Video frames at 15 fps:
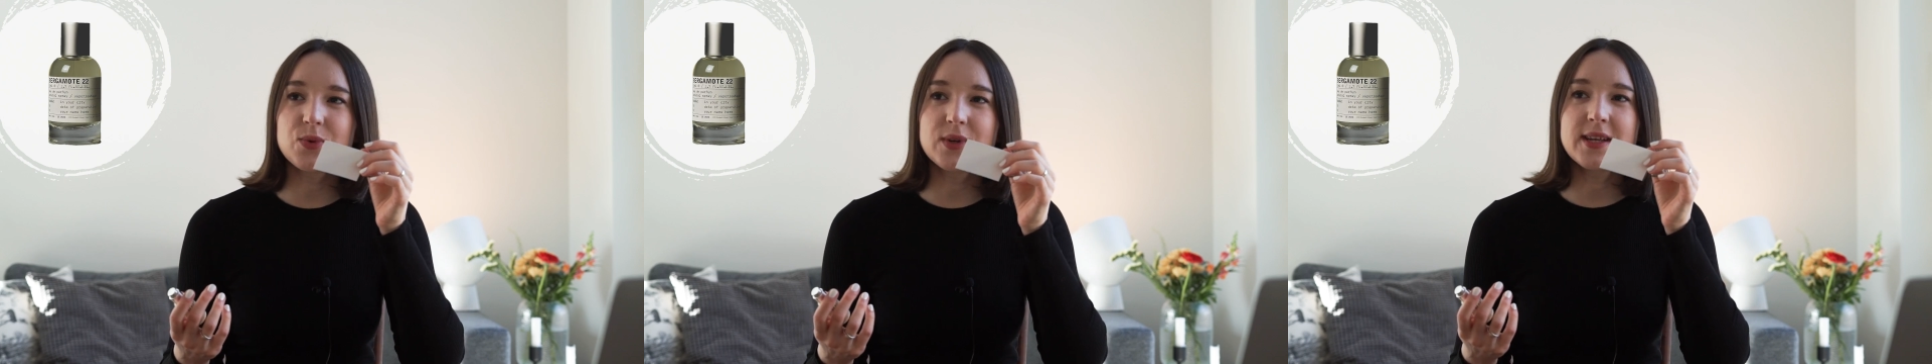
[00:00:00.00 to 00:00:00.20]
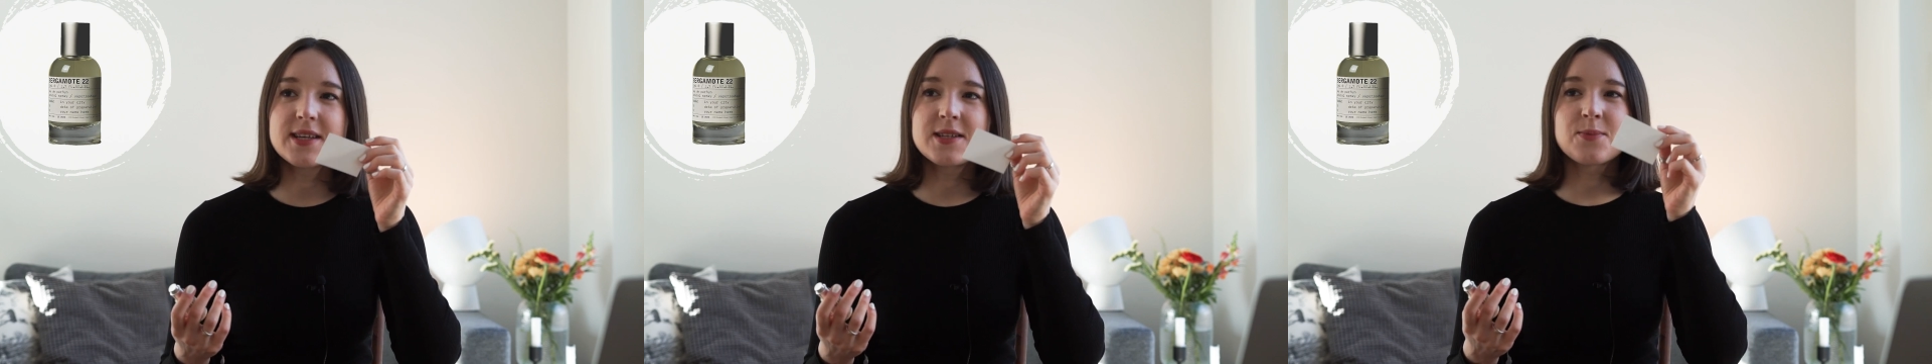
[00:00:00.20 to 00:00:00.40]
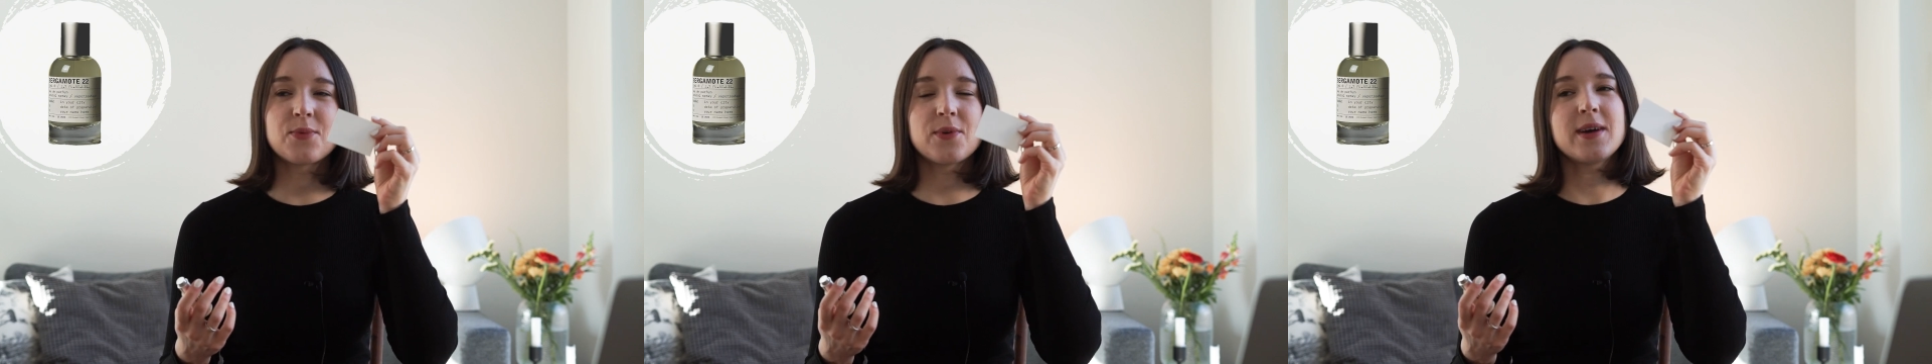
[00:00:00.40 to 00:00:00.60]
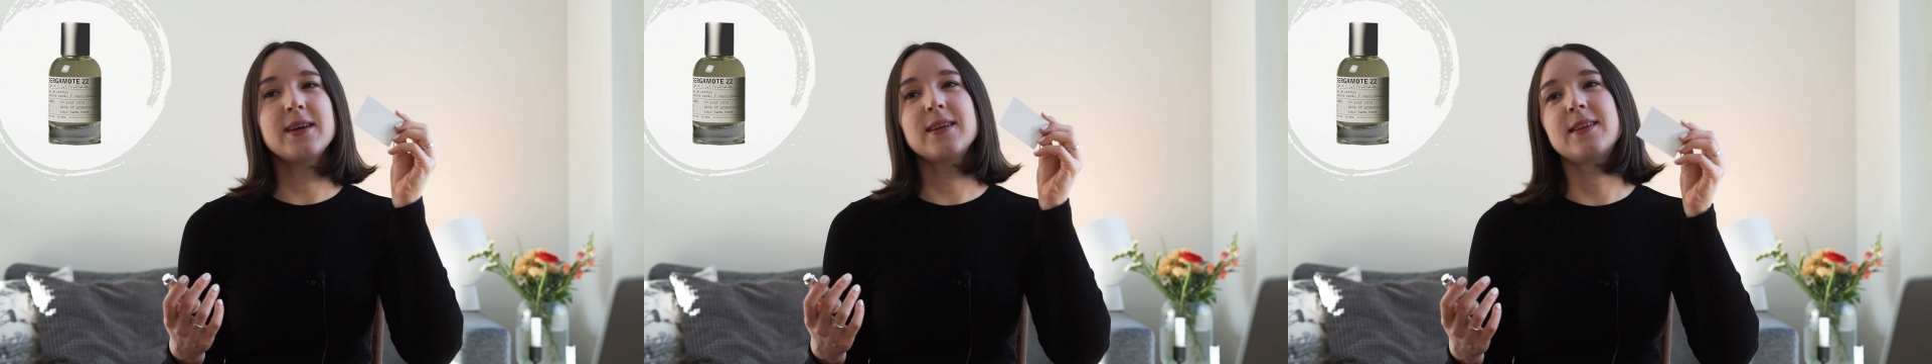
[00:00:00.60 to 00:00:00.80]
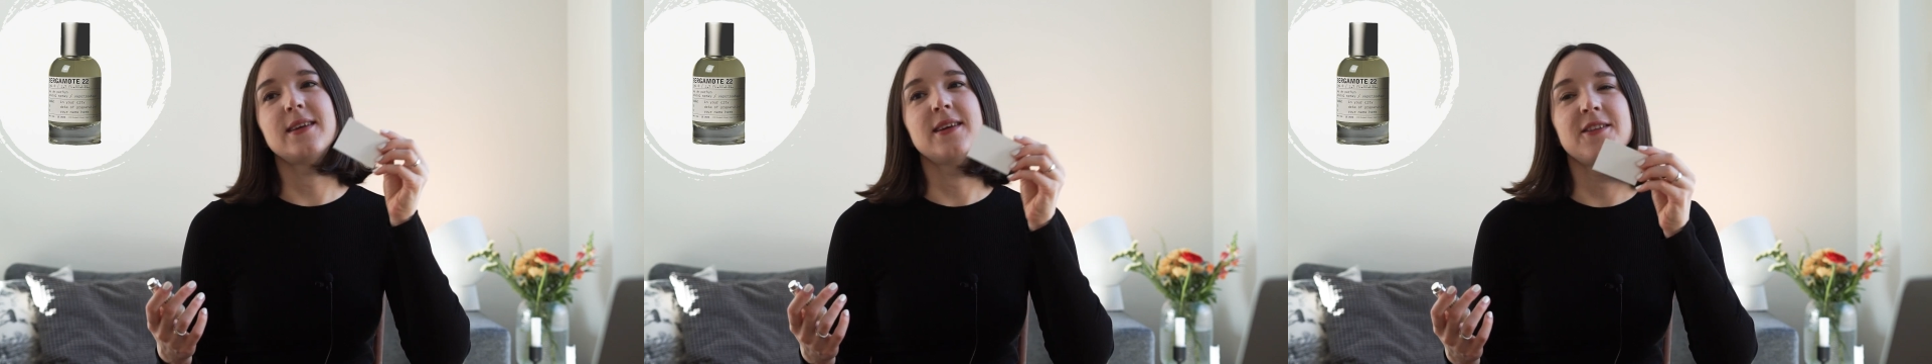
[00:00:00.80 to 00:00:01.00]
when I spray
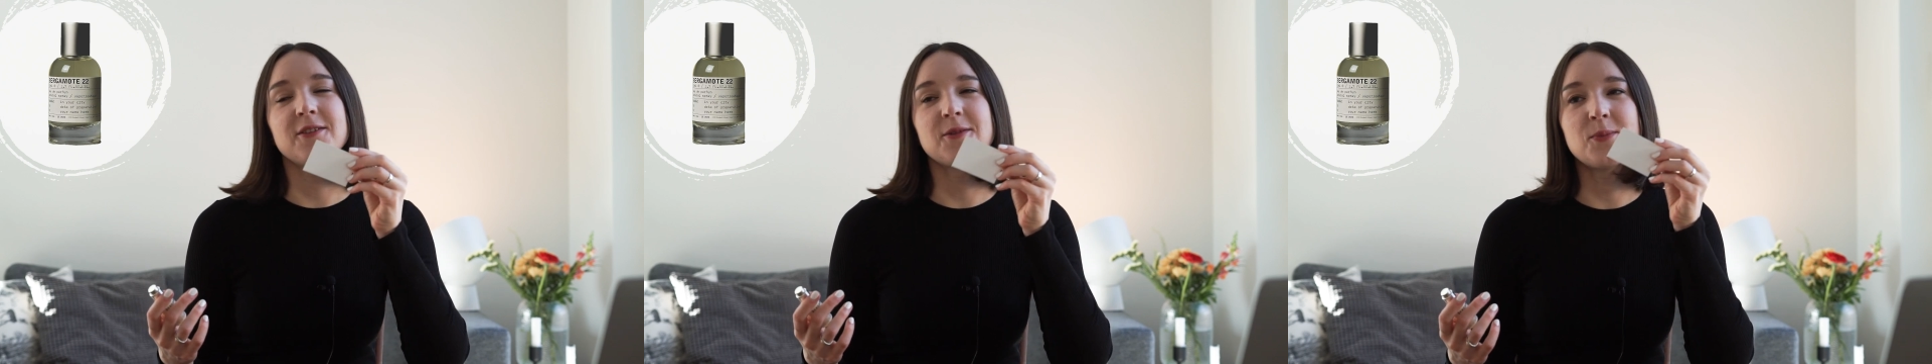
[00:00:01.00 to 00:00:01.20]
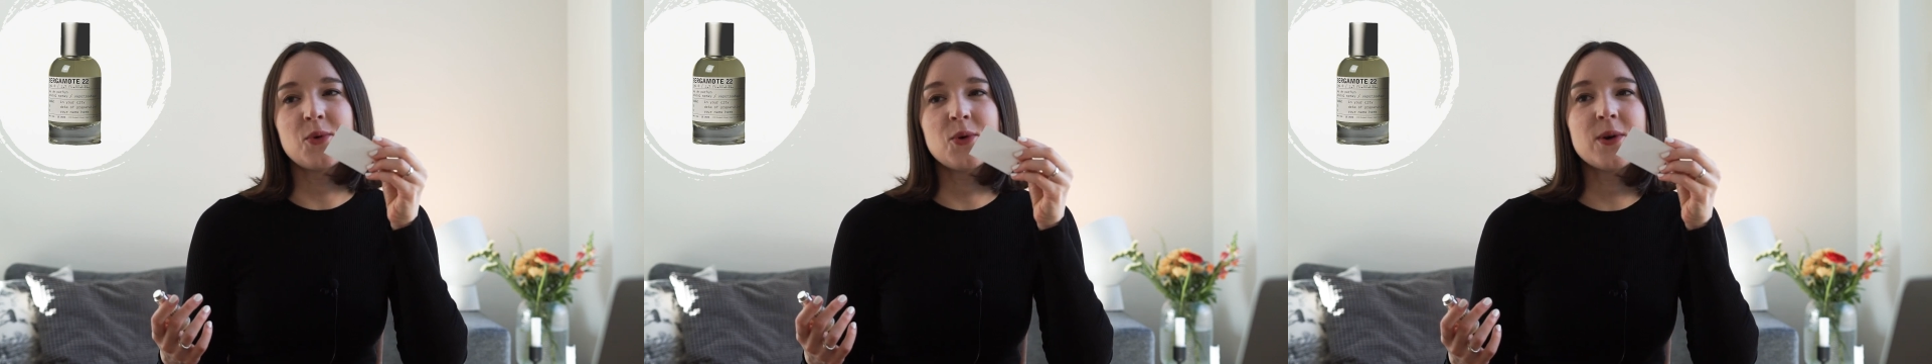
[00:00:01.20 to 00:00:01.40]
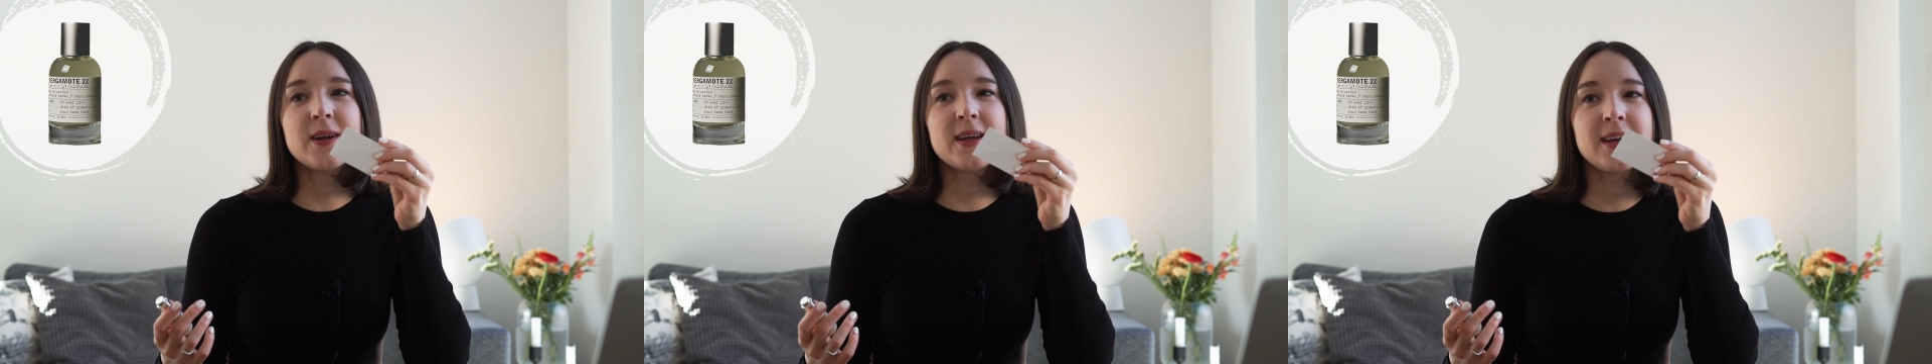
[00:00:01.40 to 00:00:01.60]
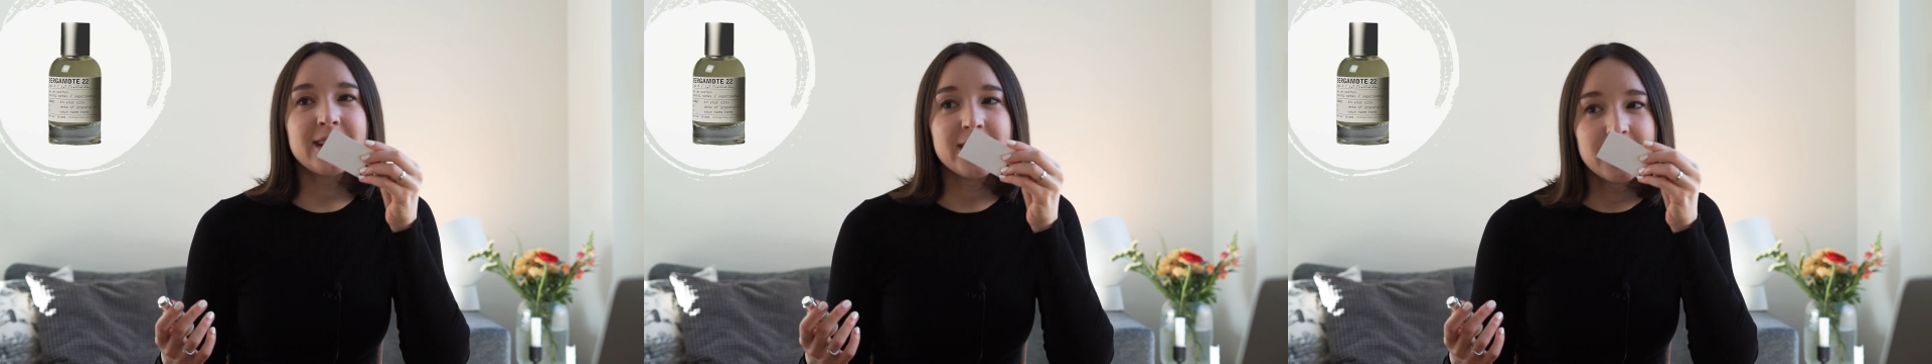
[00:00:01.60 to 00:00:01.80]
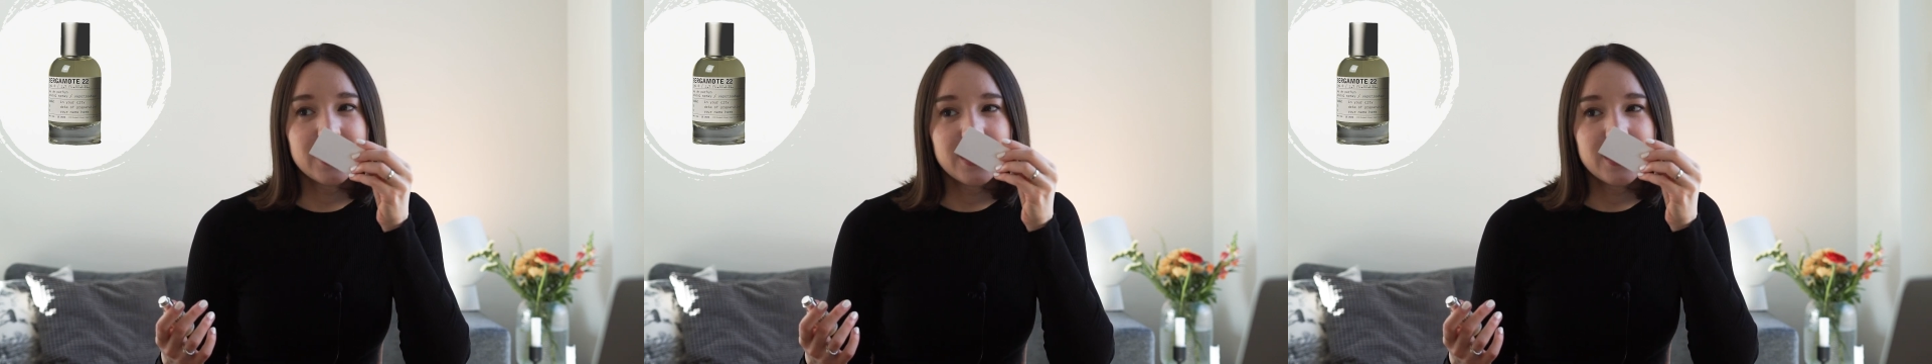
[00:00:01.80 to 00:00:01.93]
it in the morning.